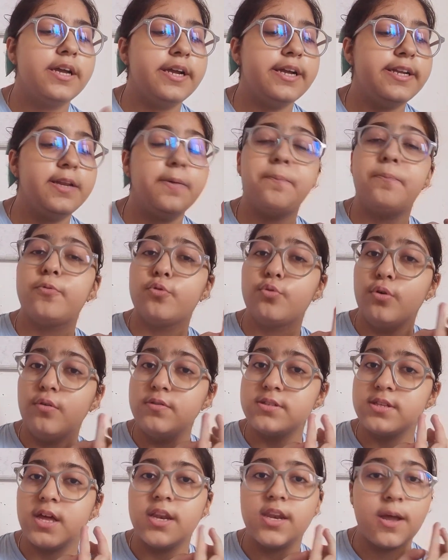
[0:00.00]
It
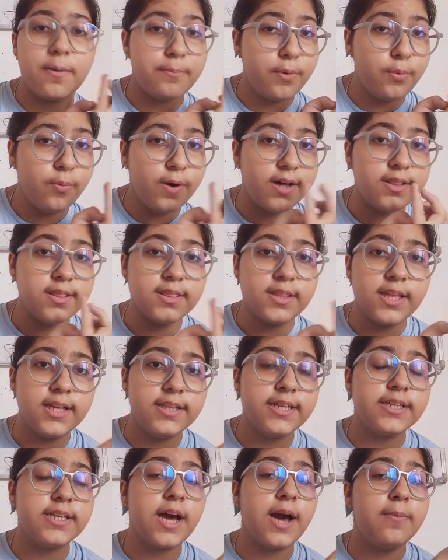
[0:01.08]
proves, number one
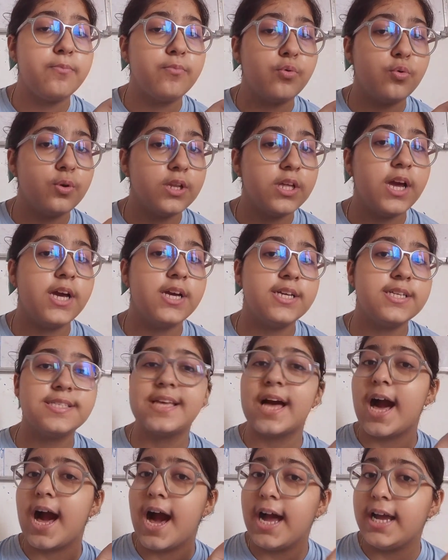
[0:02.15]
thing, that ammonia is
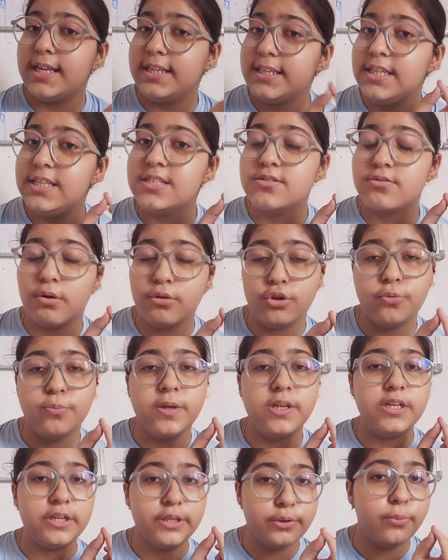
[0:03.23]
highly
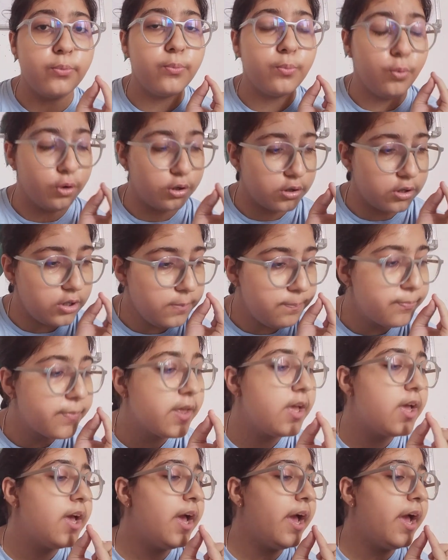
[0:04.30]
soluble in water,